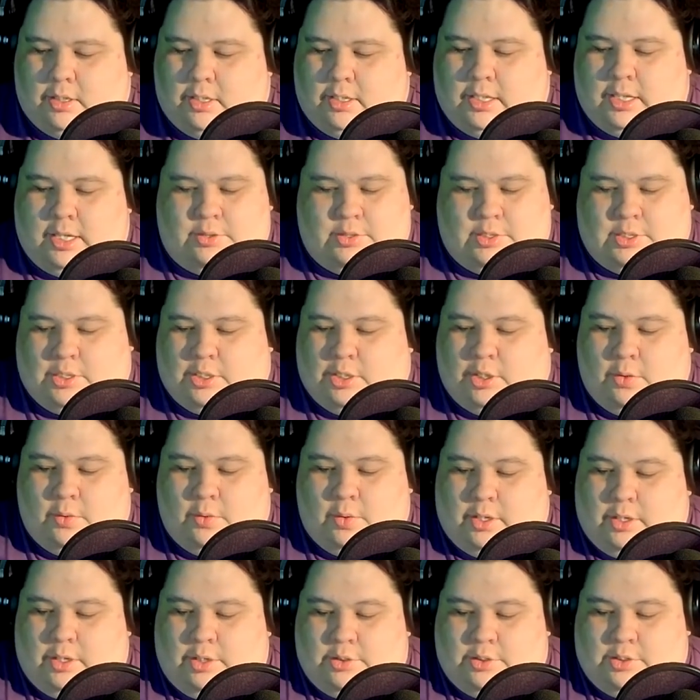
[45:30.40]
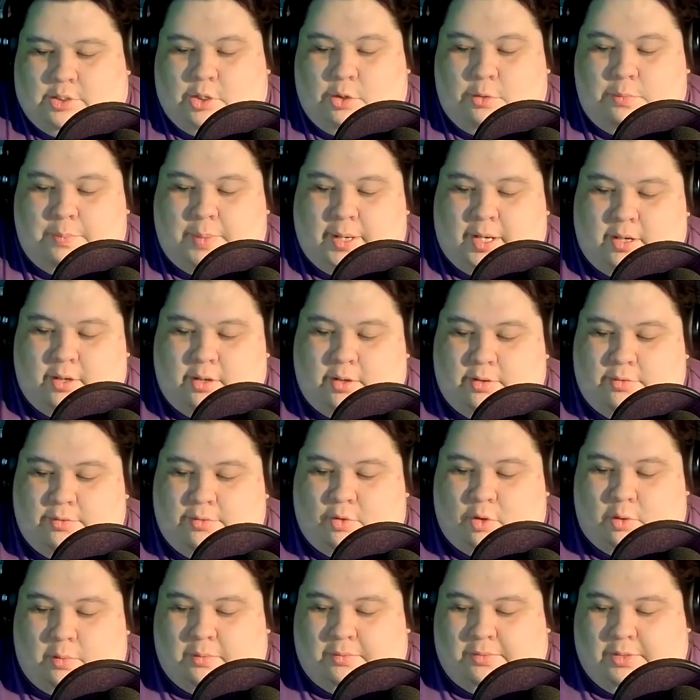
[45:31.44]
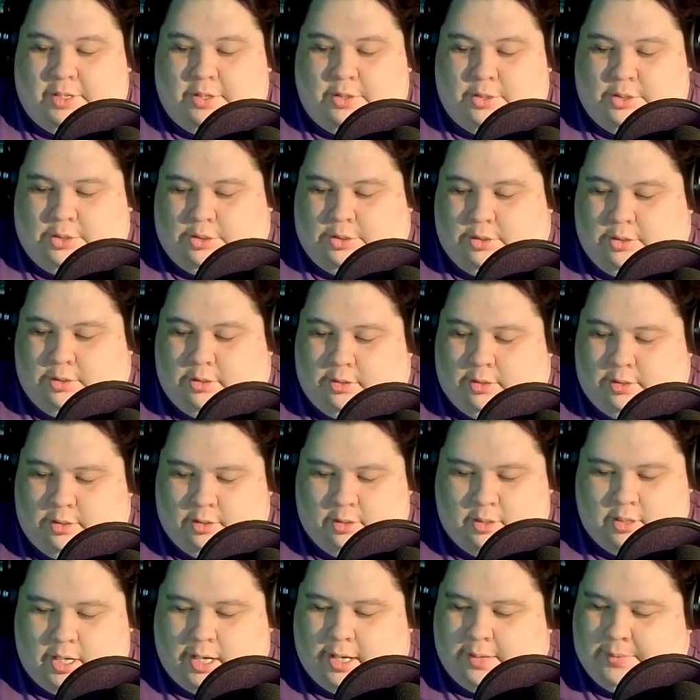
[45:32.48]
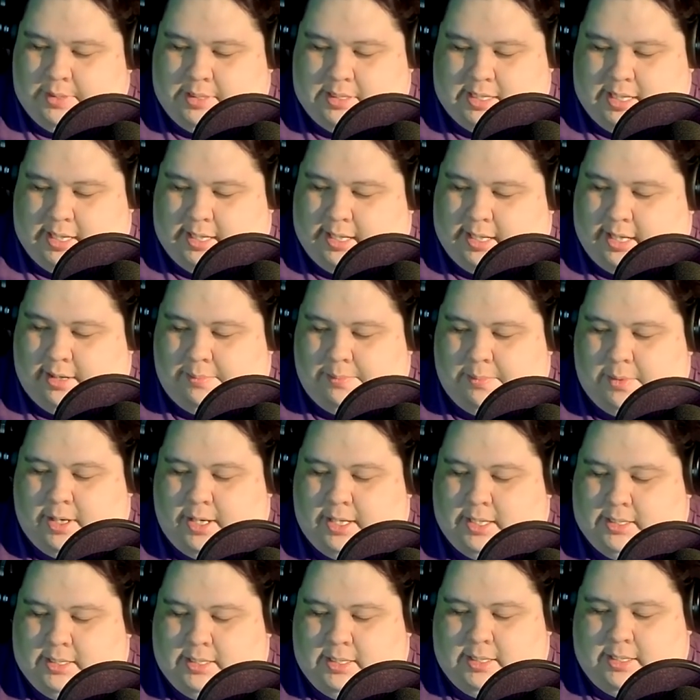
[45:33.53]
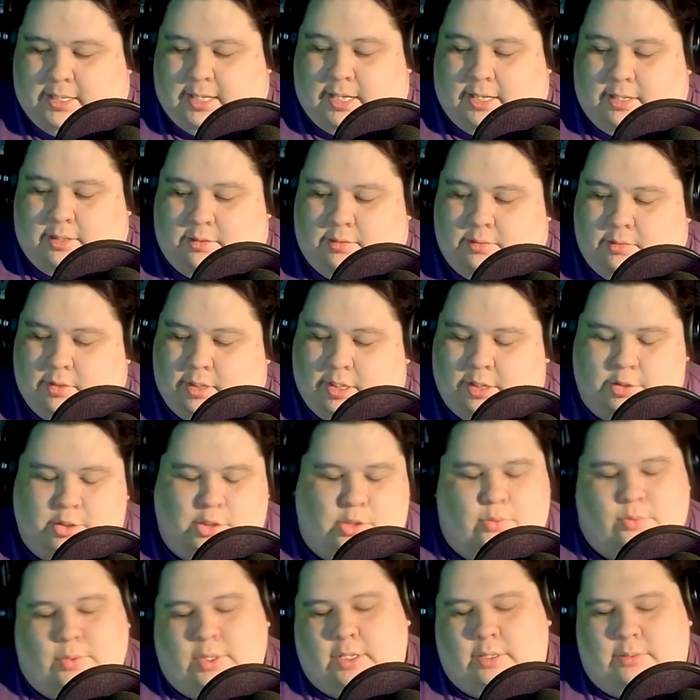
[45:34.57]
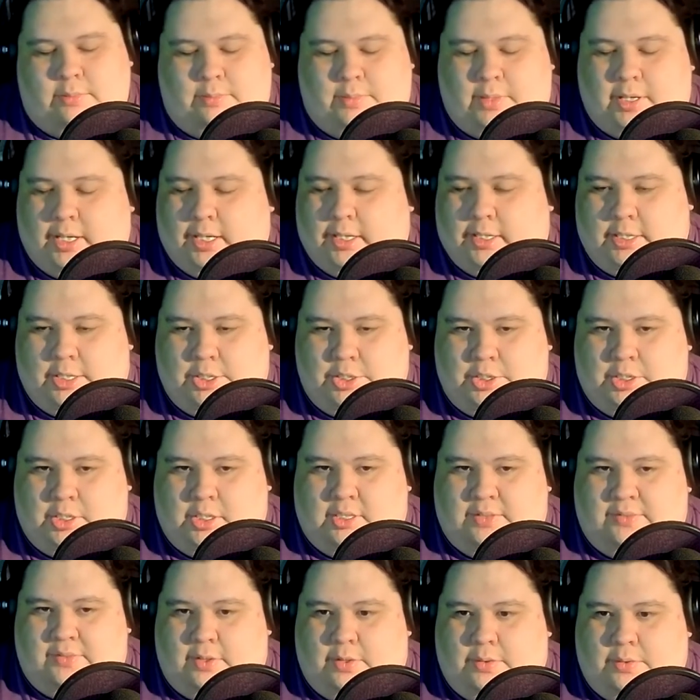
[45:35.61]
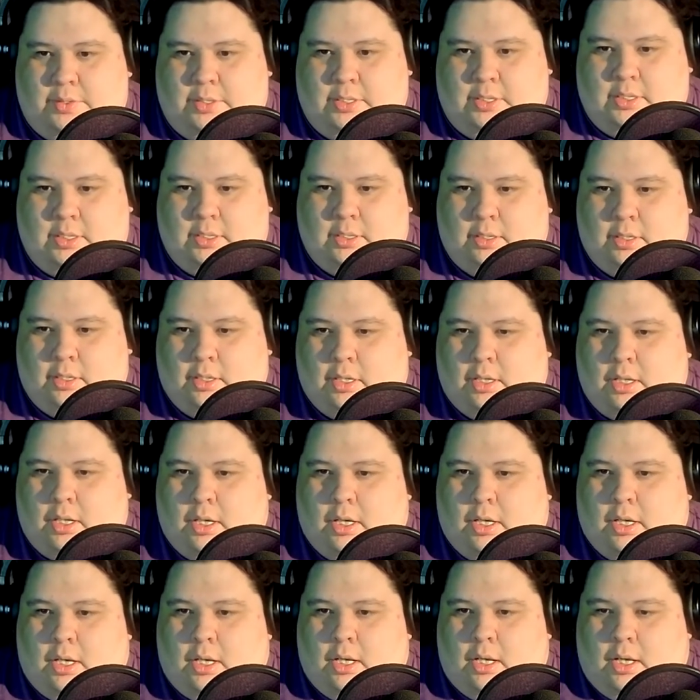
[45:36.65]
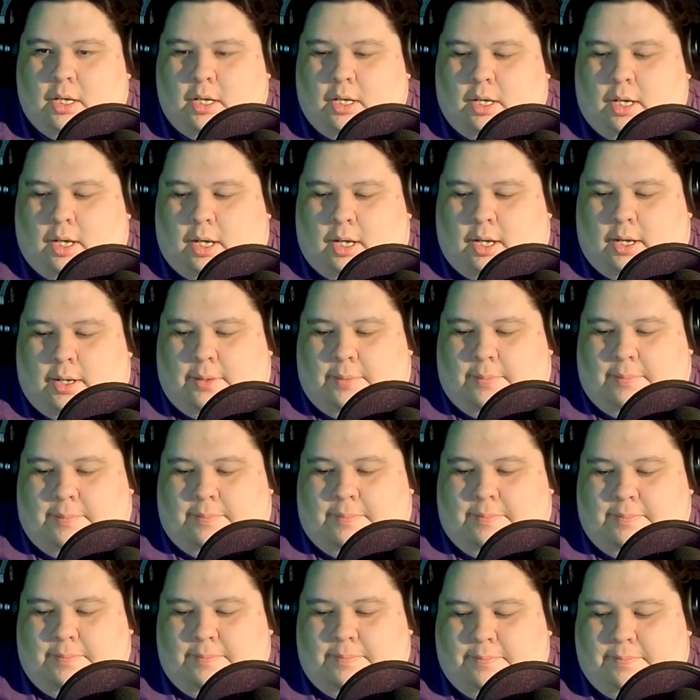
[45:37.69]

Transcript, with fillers: there's no uh, there's no better form of literature, I would say, that embodies it than literature written by Indigenous folks. Um,